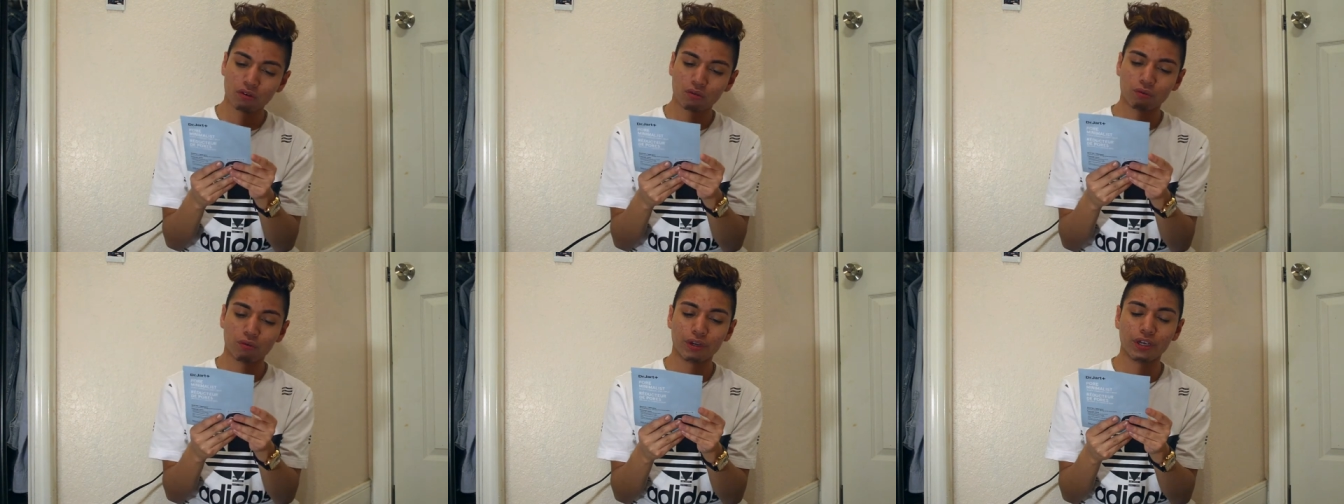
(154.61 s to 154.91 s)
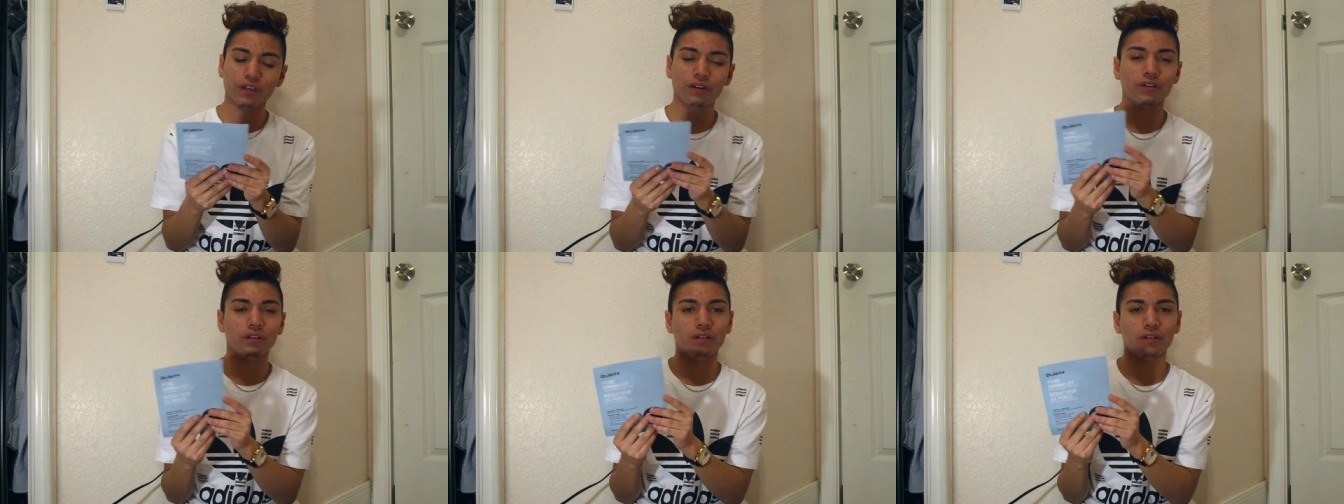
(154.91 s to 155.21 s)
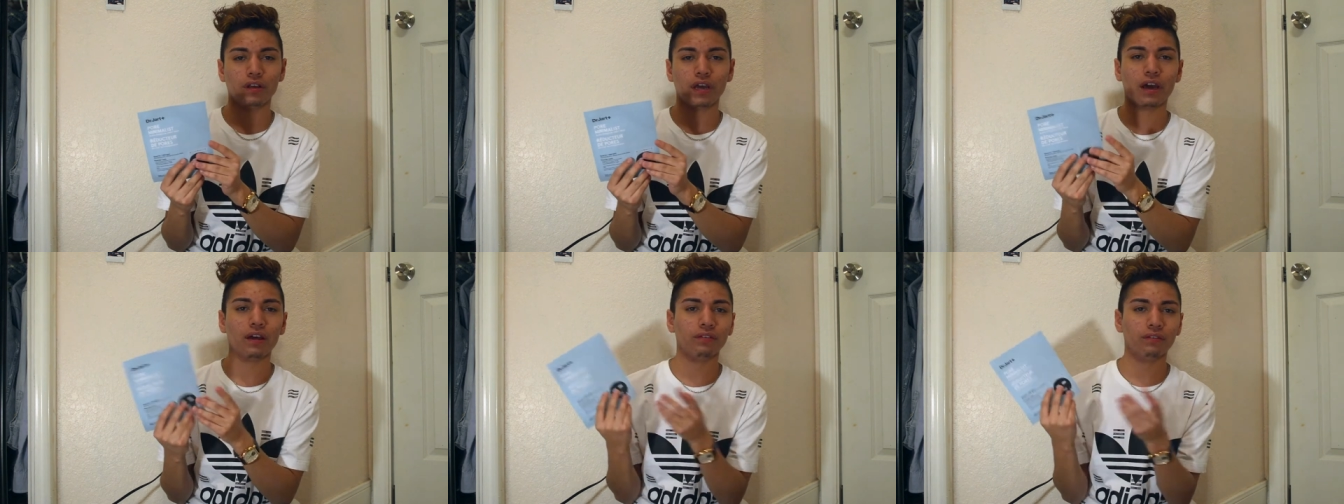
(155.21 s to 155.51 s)
read
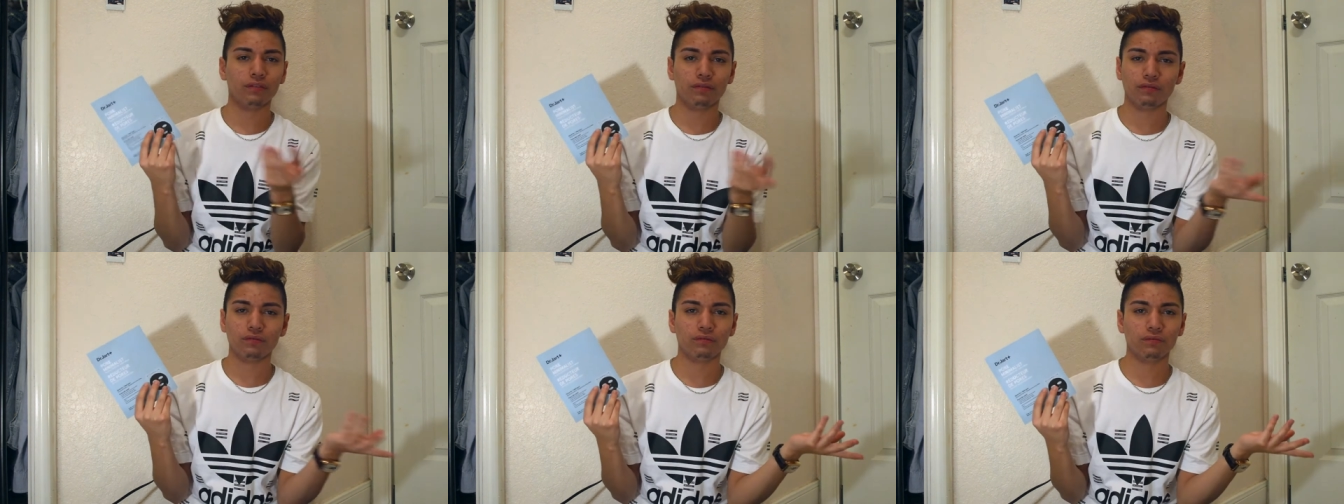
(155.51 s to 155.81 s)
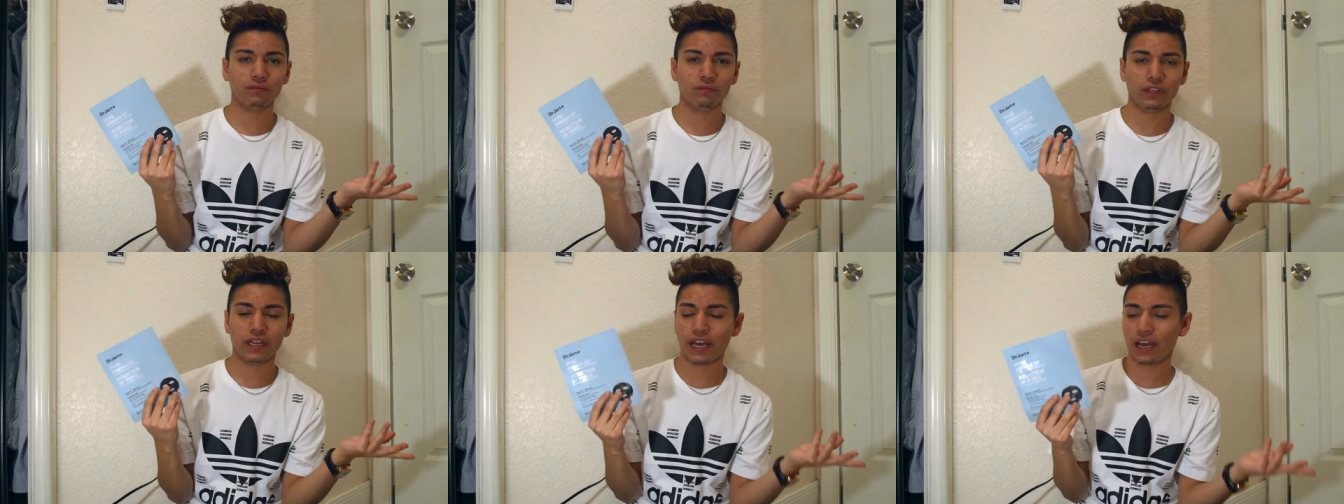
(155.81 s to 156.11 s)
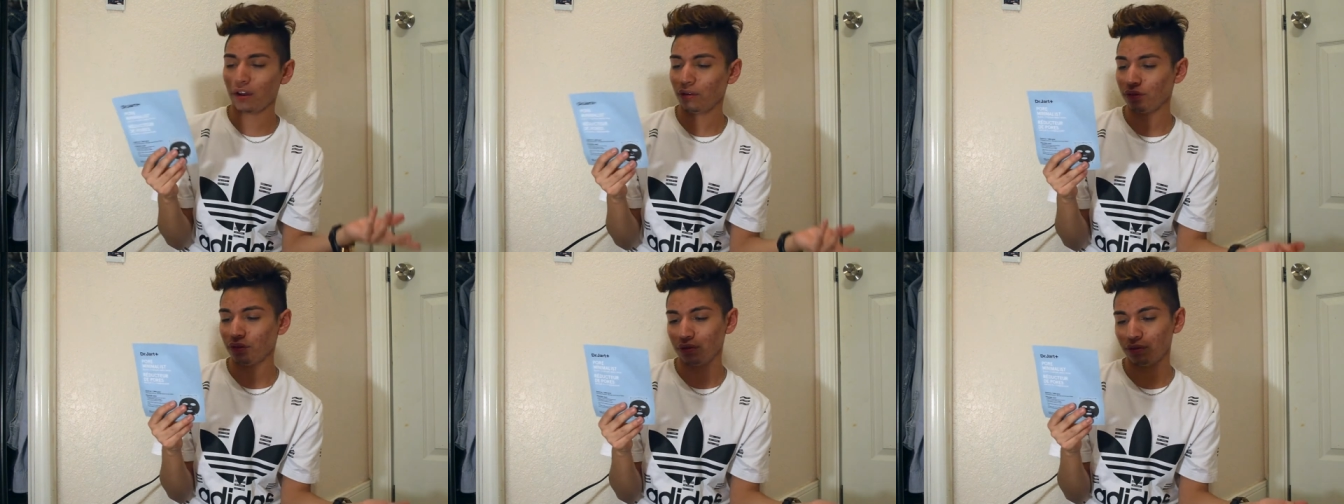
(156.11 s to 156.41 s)
how the hell